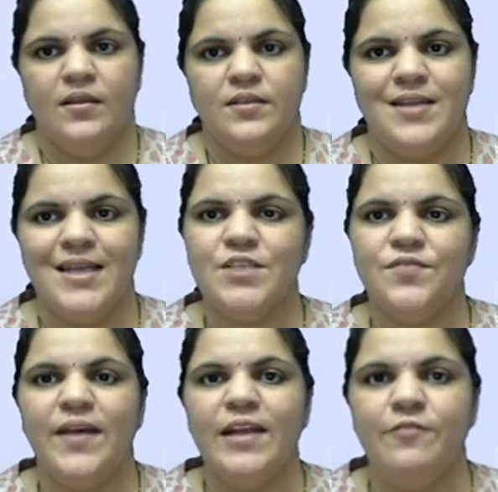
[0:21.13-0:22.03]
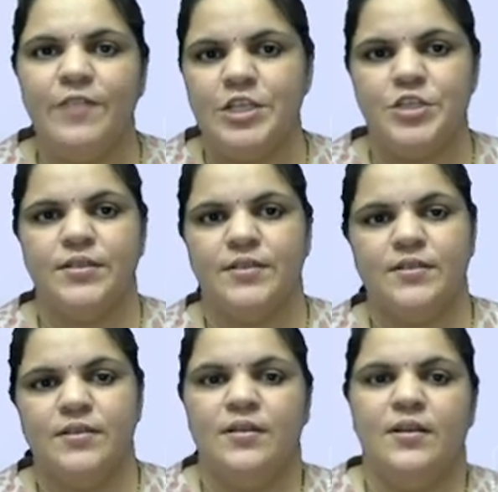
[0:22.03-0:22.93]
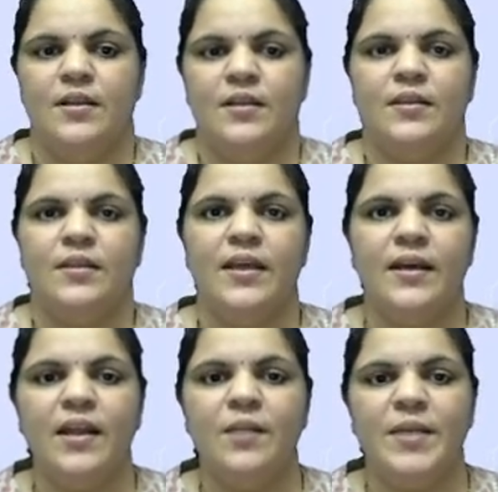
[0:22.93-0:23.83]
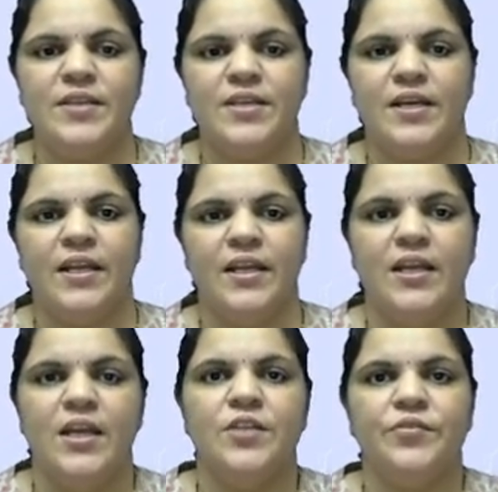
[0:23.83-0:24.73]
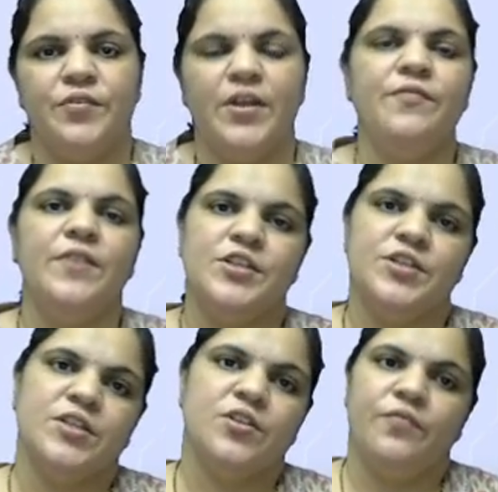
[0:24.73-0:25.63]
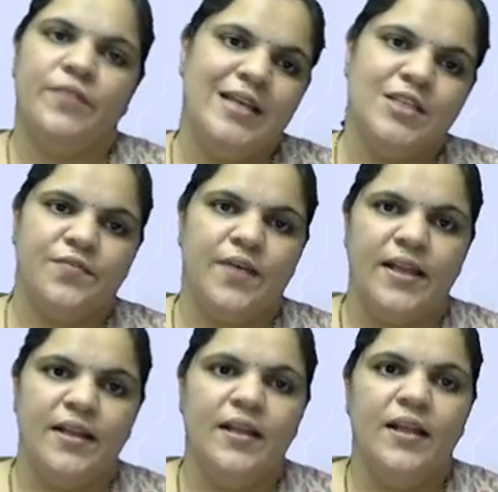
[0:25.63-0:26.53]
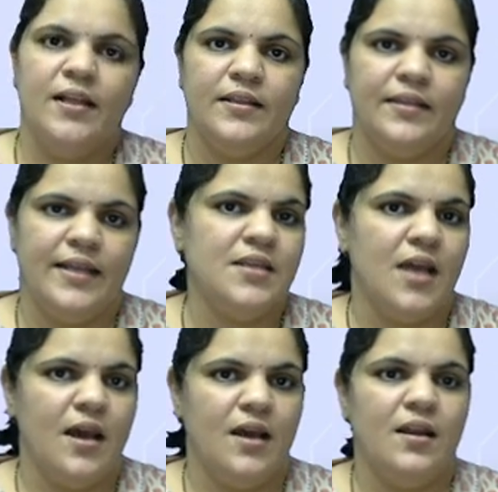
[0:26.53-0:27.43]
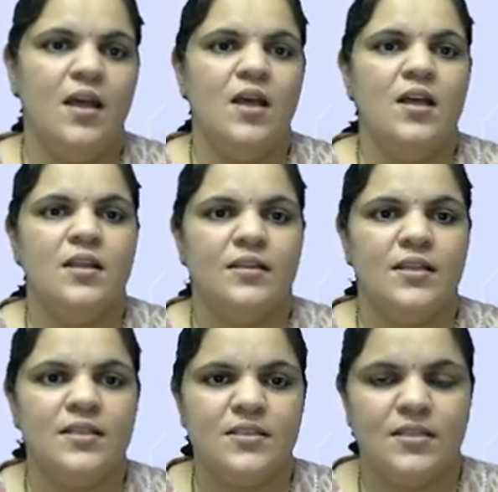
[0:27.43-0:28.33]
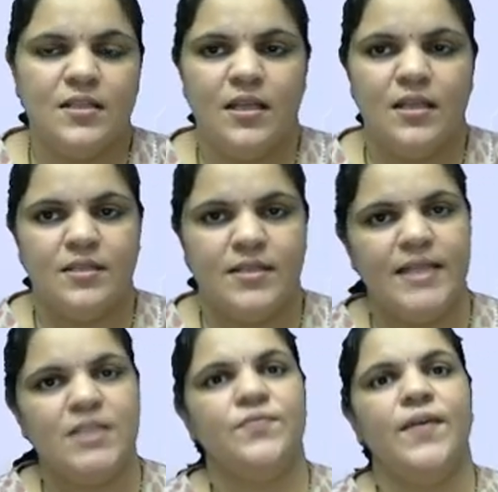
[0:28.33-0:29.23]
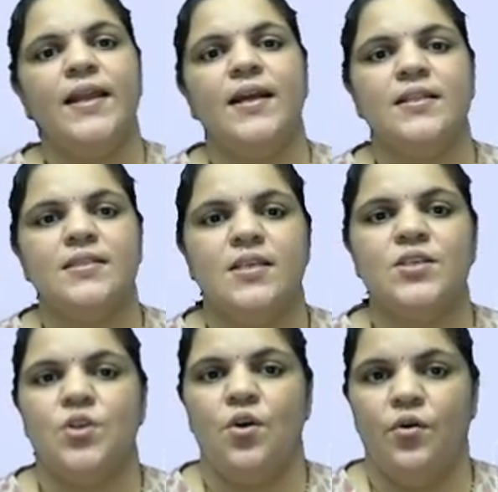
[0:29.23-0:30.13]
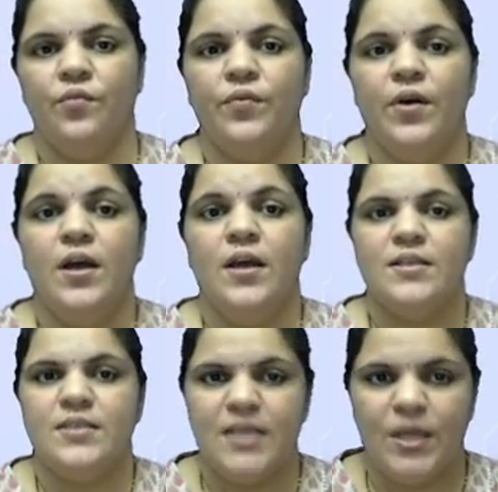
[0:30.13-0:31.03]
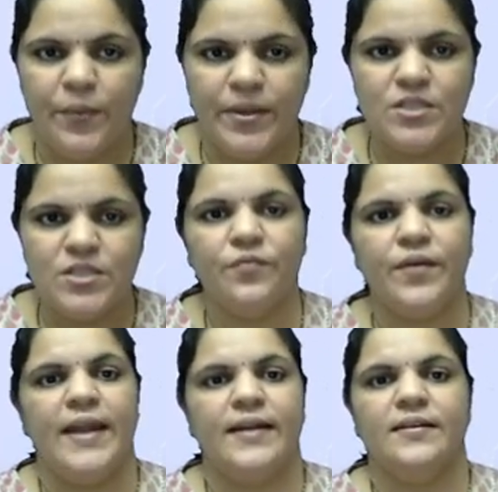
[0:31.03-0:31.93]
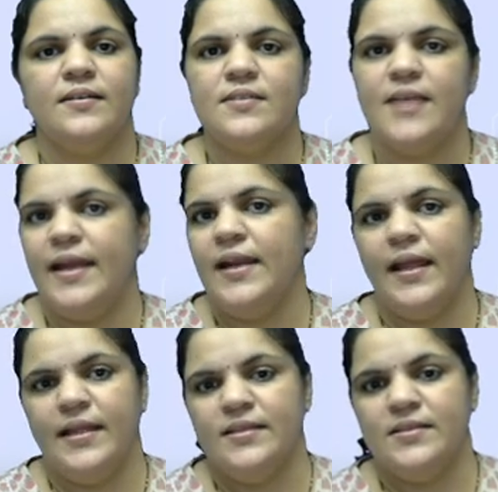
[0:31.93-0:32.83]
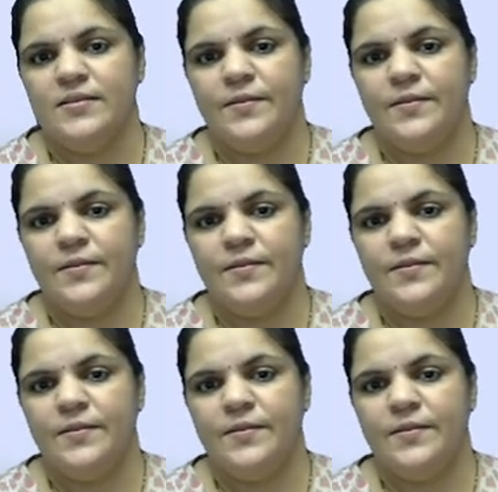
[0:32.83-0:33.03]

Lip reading: Text file features. There are basically three features of text file that are this text file consists of sequence of characters and lines.